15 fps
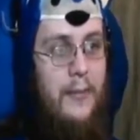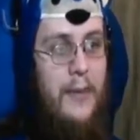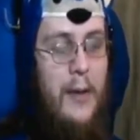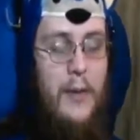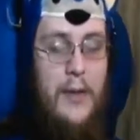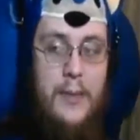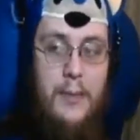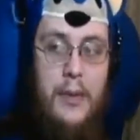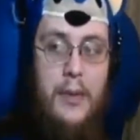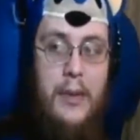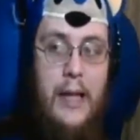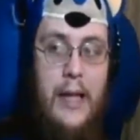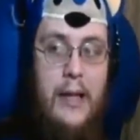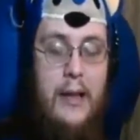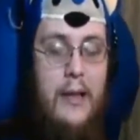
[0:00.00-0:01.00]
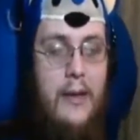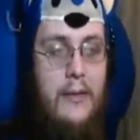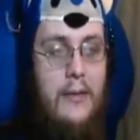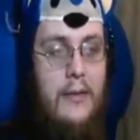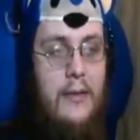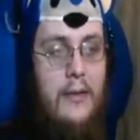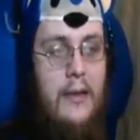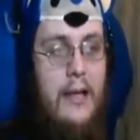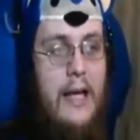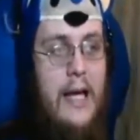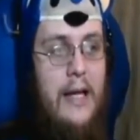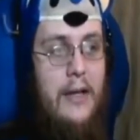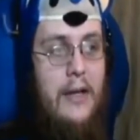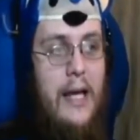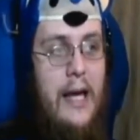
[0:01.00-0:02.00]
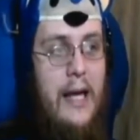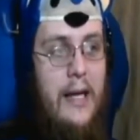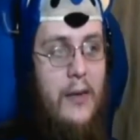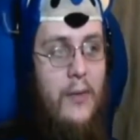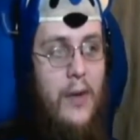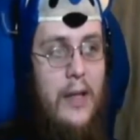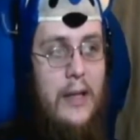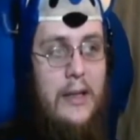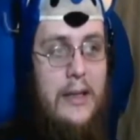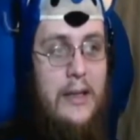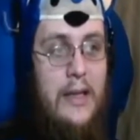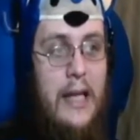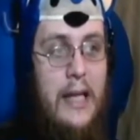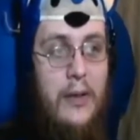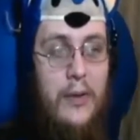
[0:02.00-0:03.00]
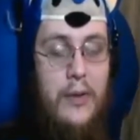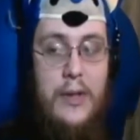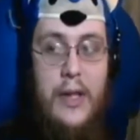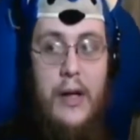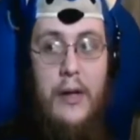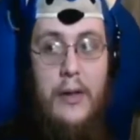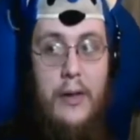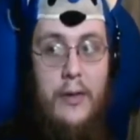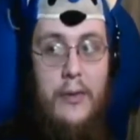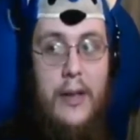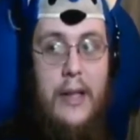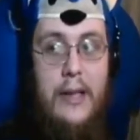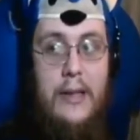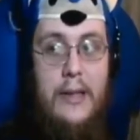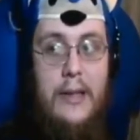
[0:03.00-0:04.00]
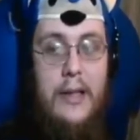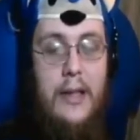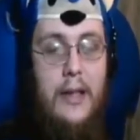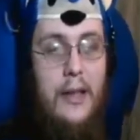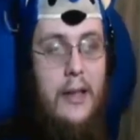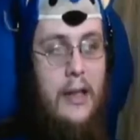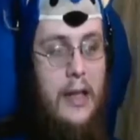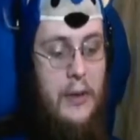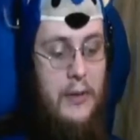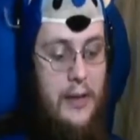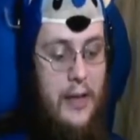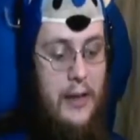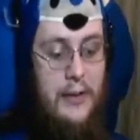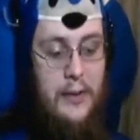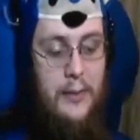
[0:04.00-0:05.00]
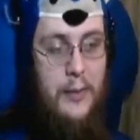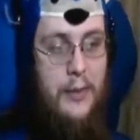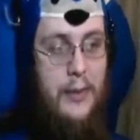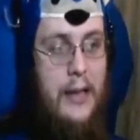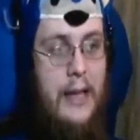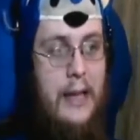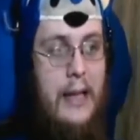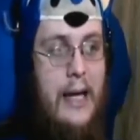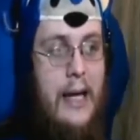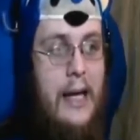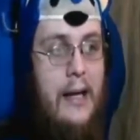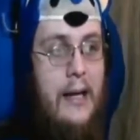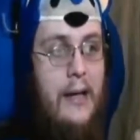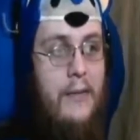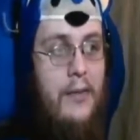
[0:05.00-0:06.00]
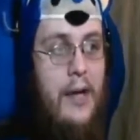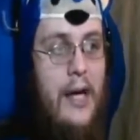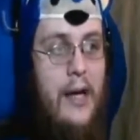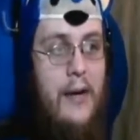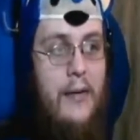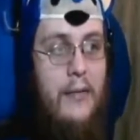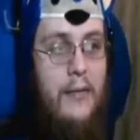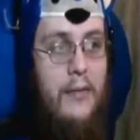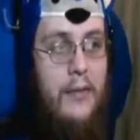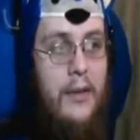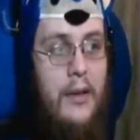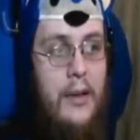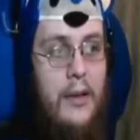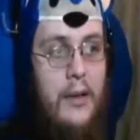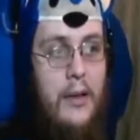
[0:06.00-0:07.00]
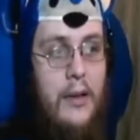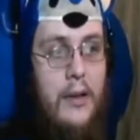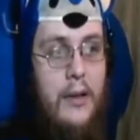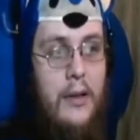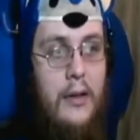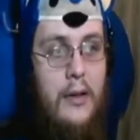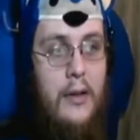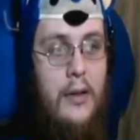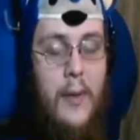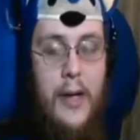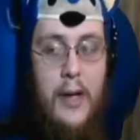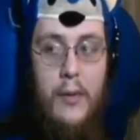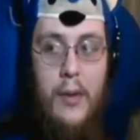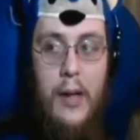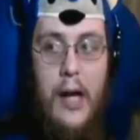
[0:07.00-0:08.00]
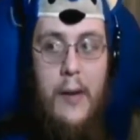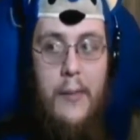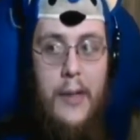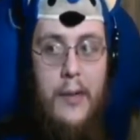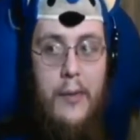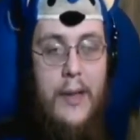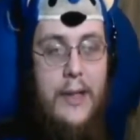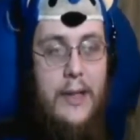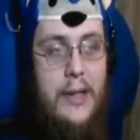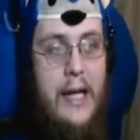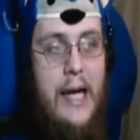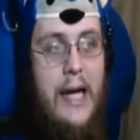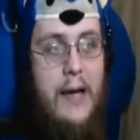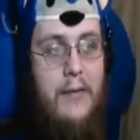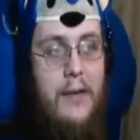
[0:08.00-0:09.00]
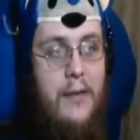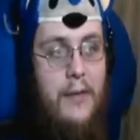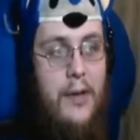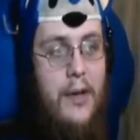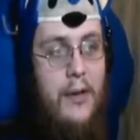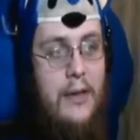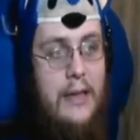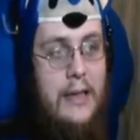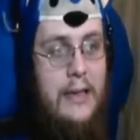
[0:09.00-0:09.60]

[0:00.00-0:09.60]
It was bootleg though, that you get hit once and you lose all your rings. It was also bootleg that if you have, no matter how many rings you have, if you go see